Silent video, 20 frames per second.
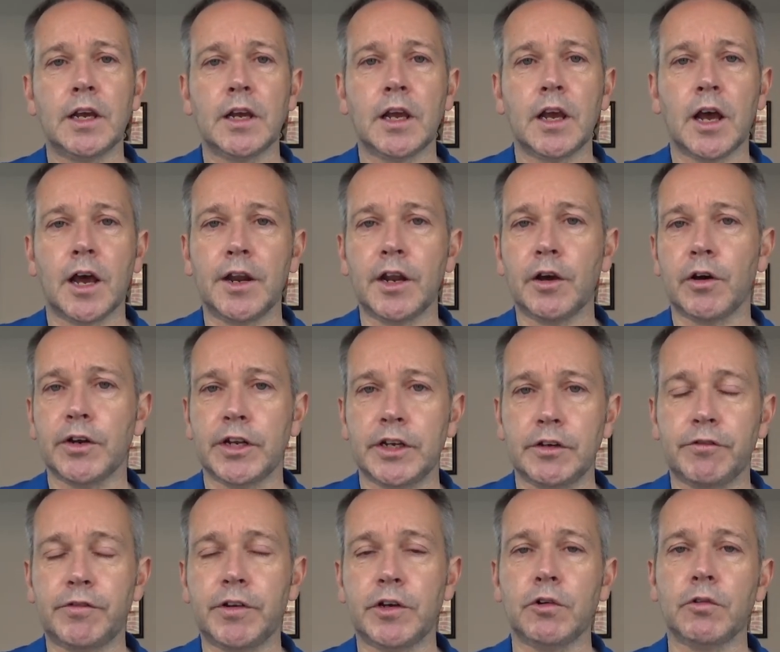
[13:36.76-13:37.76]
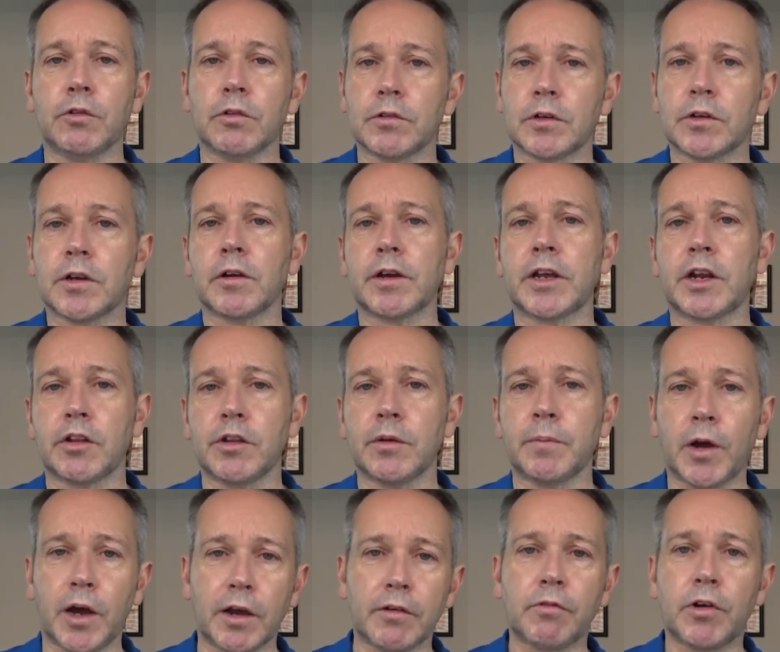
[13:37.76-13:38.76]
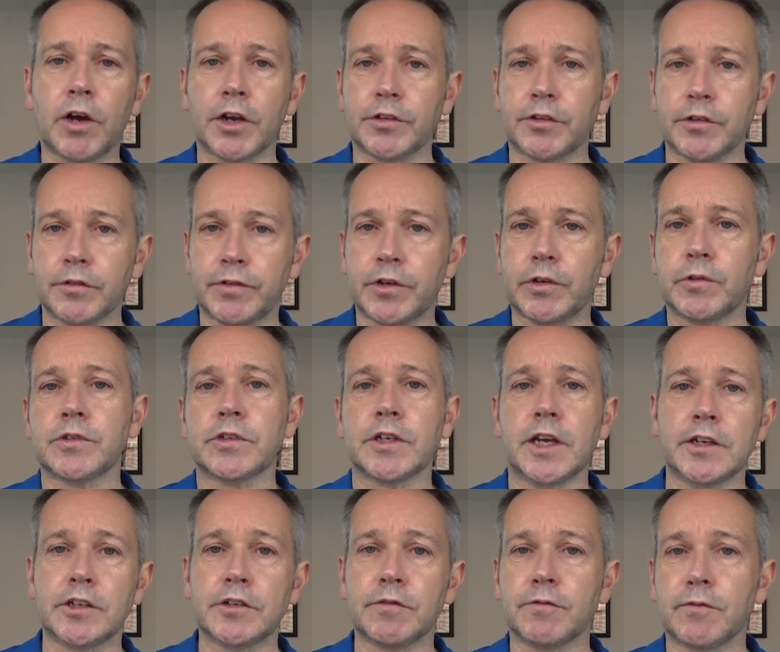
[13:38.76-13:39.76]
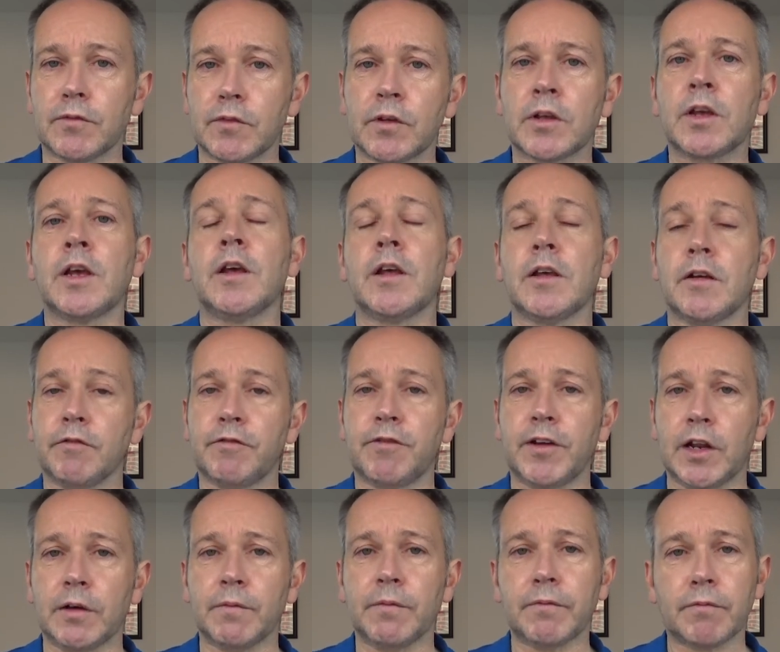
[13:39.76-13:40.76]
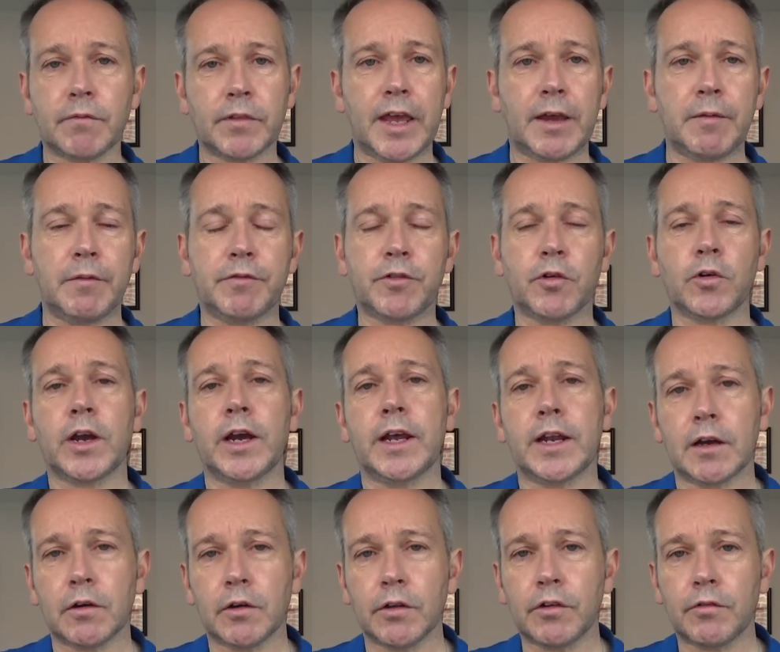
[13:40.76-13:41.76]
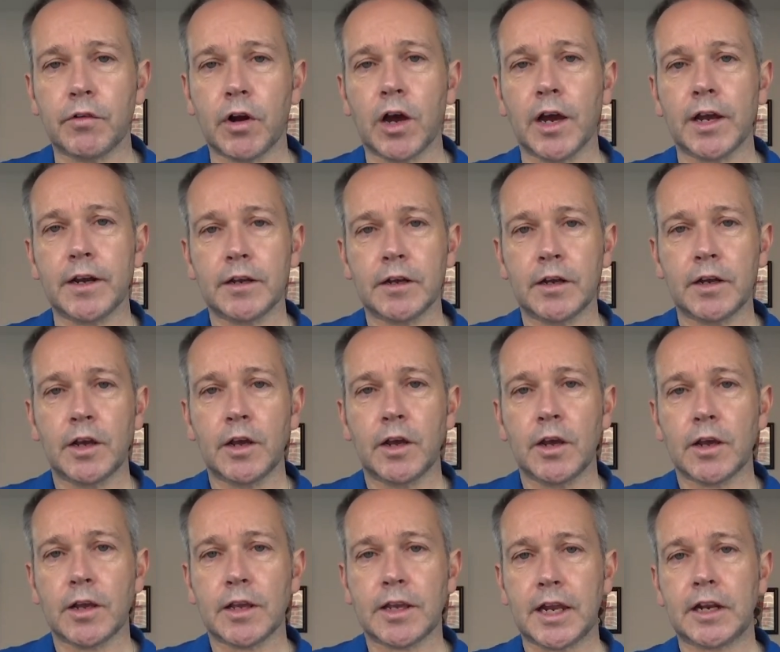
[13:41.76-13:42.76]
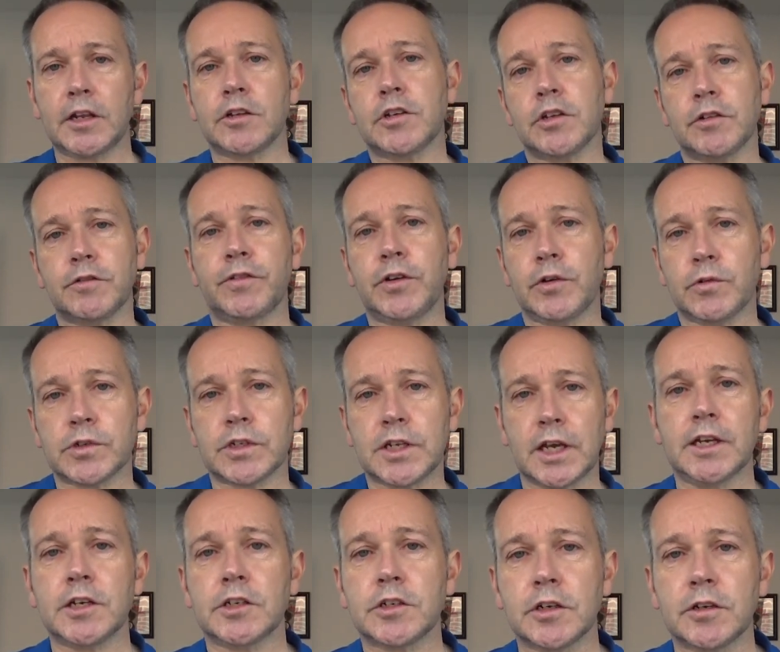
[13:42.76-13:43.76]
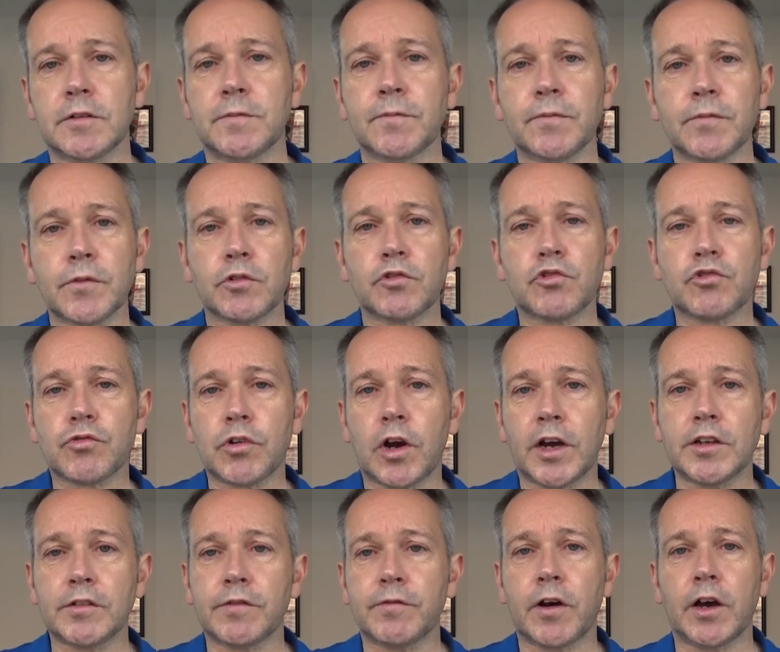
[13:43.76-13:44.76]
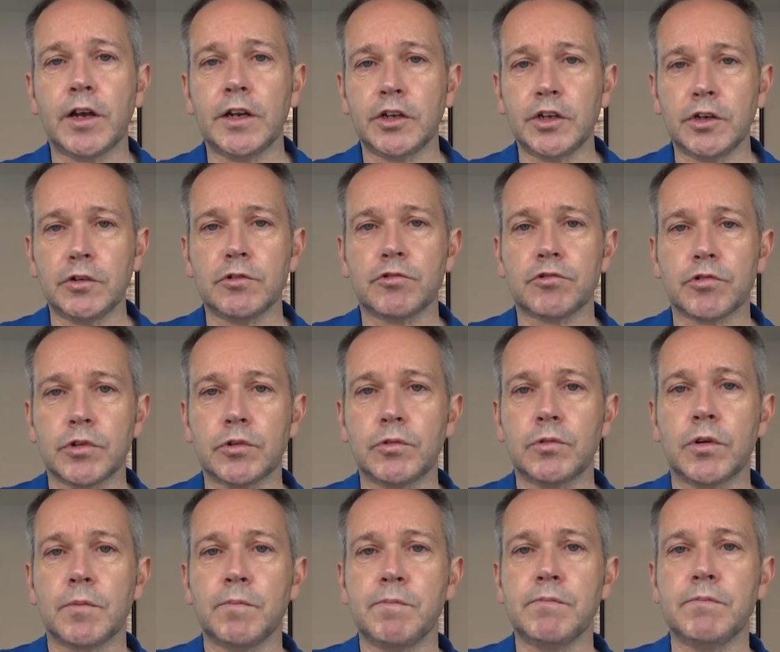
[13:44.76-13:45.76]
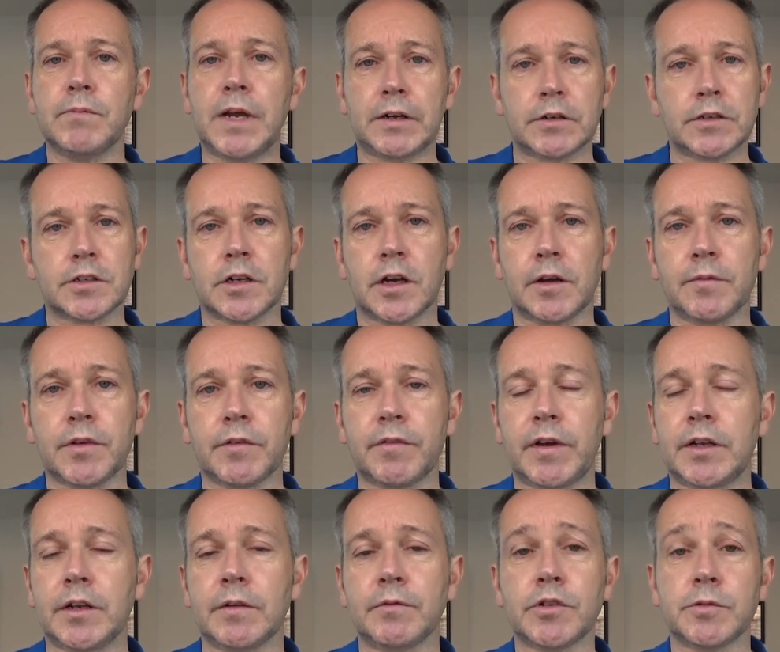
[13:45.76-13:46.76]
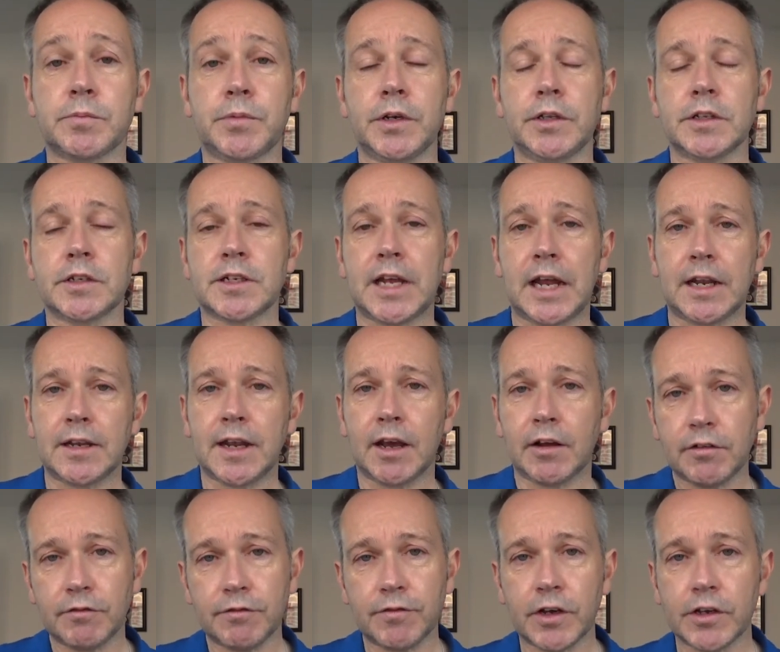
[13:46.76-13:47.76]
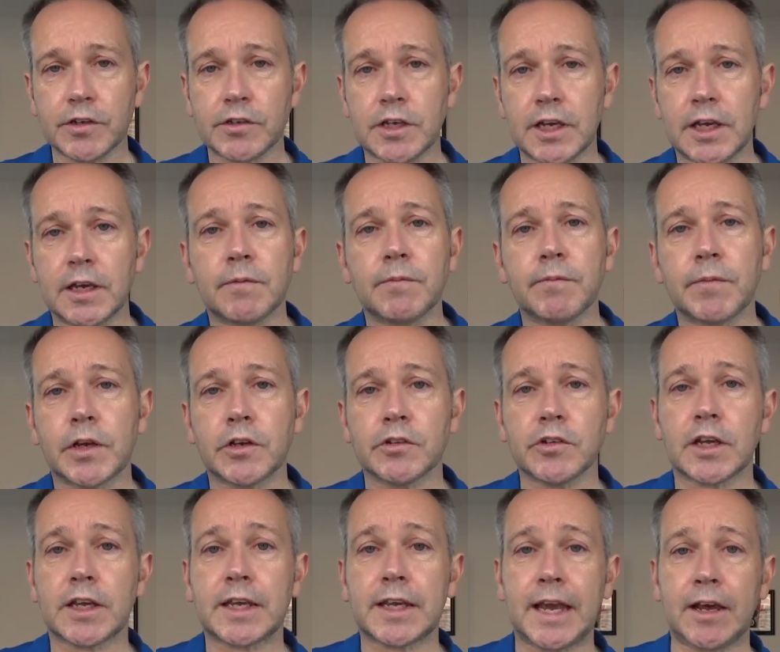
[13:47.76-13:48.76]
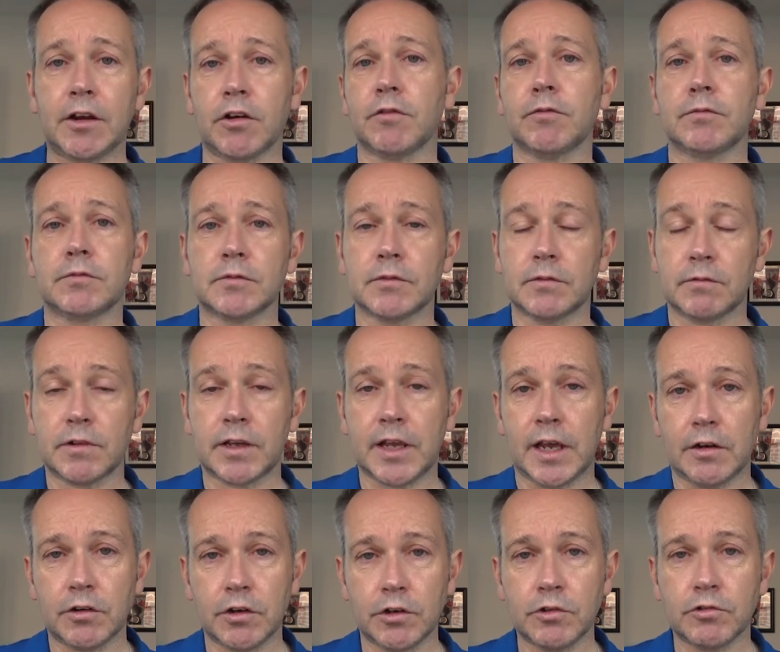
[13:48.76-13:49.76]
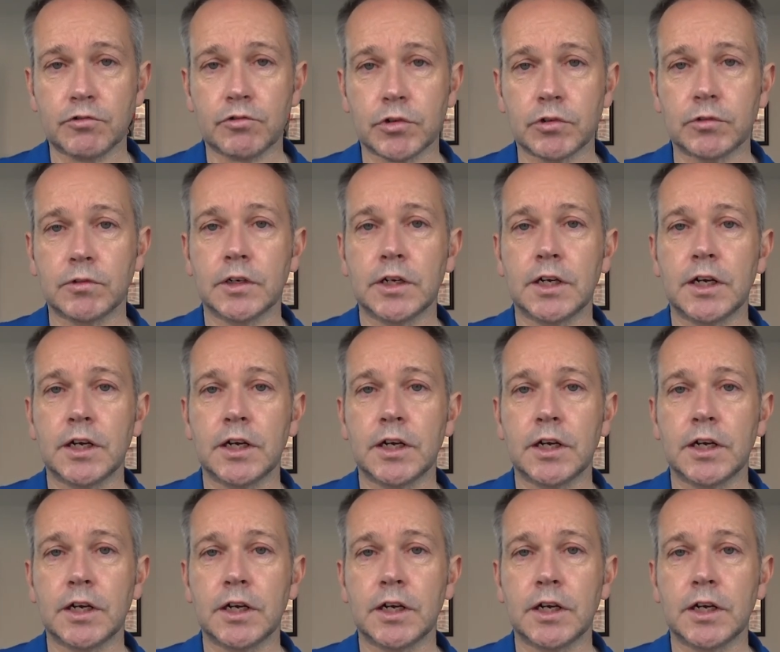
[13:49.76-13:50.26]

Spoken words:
I know I need fuel, I'll get on the bike, ride to the fuel station and fill up there before going out on the ride. Get into the fuel station, trying to find neutral, amount of times I've ended up just putting the stand down in first gear because I cannot get neutral,